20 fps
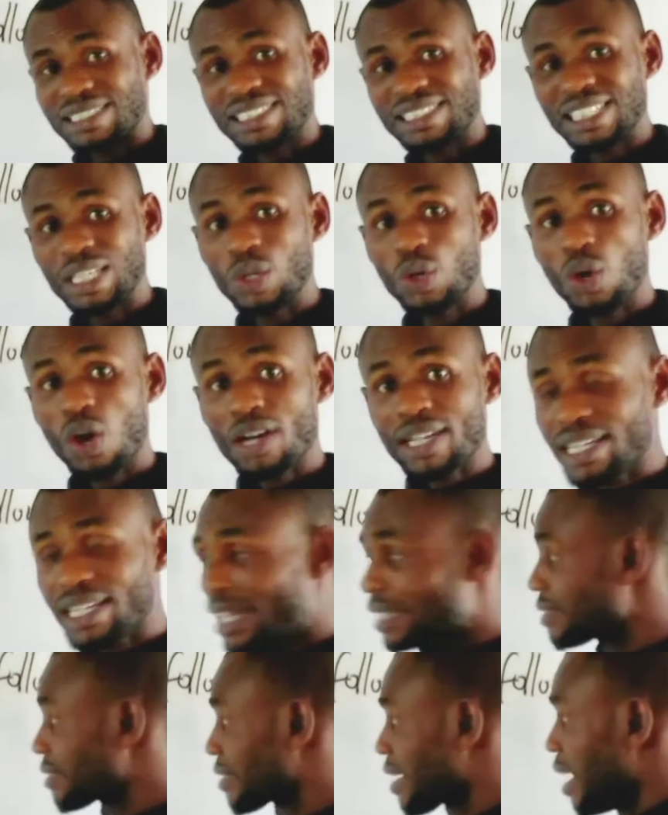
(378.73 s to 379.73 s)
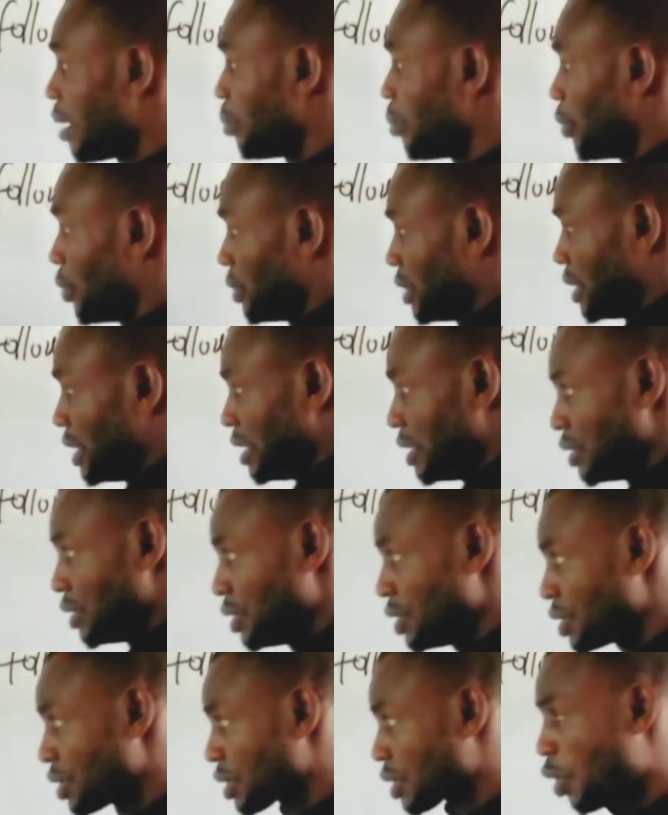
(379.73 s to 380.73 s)
the longest carbon in
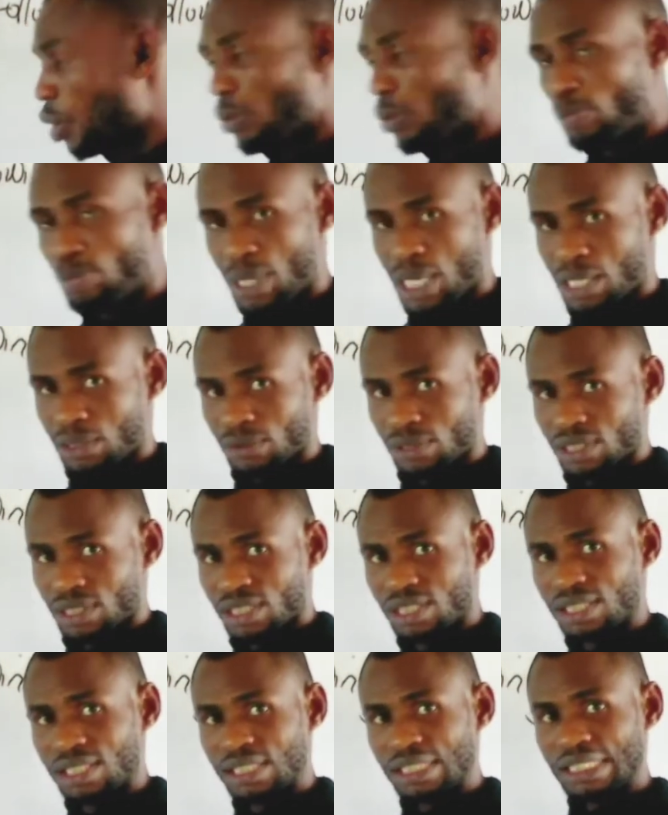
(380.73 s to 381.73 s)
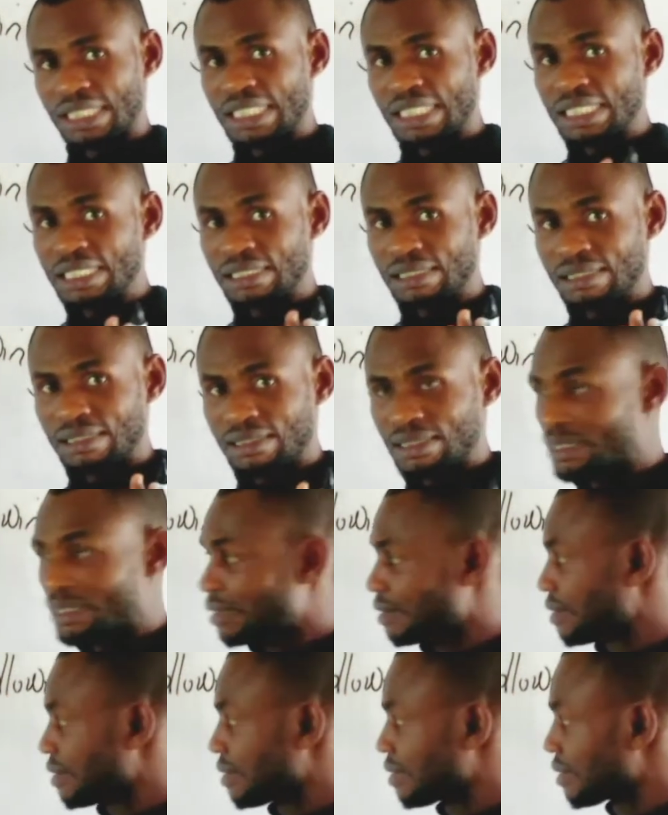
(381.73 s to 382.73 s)
this compound is
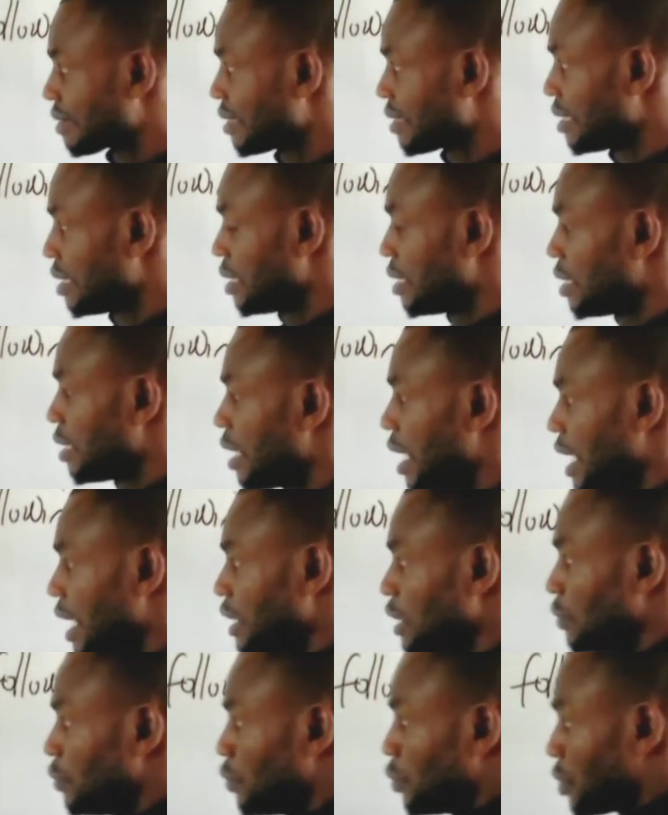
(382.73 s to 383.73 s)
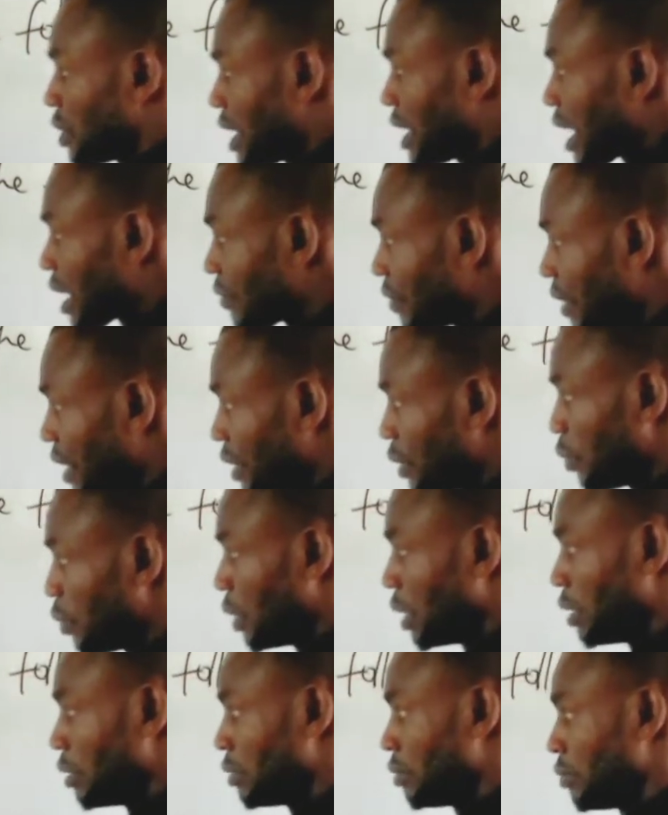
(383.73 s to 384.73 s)
6. And if you check very
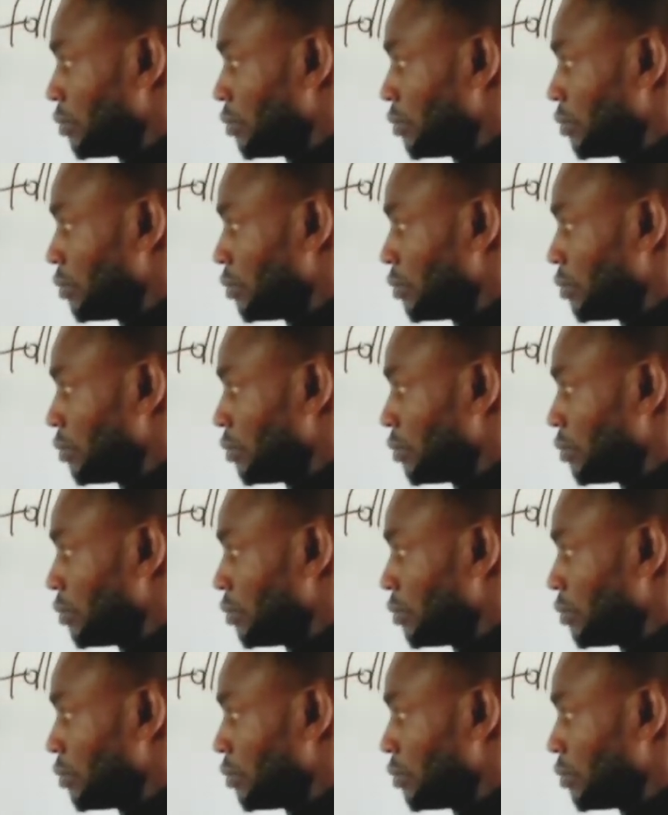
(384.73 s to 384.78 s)
well,